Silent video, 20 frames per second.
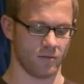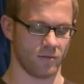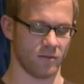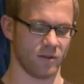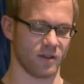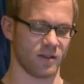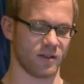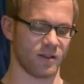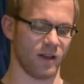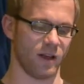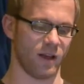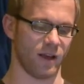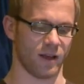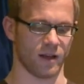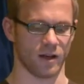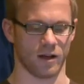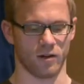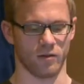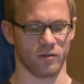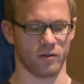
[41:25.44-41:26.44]
let's say
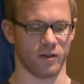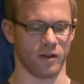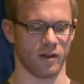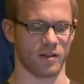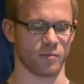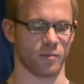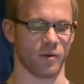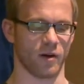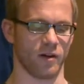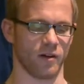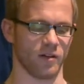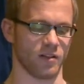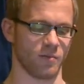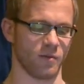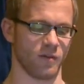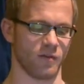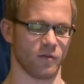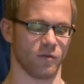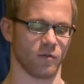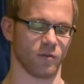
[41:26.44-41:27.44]
account expires
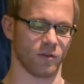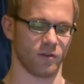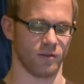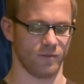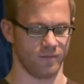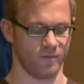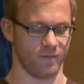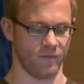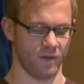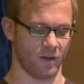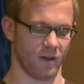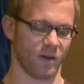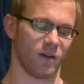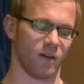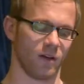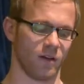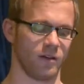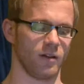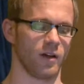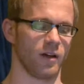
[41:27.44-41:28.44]
before,
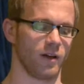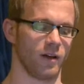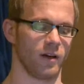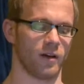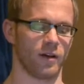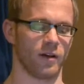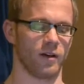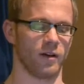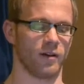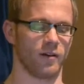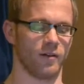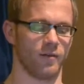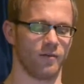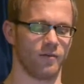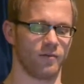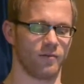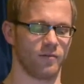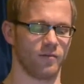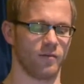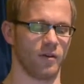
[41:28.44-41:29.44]
yada, yada, yada.
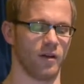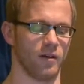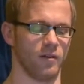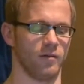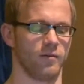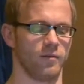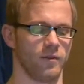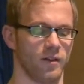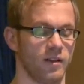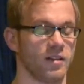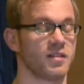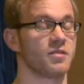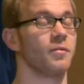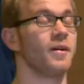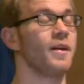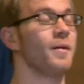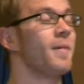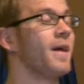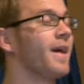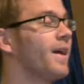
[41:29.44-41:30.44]
Yeah. It doesn't
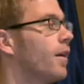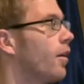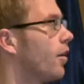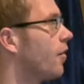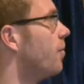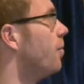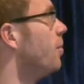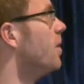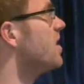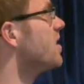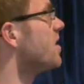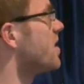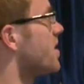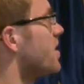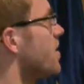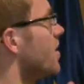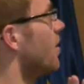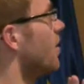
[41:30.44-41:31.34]
really make a lot of business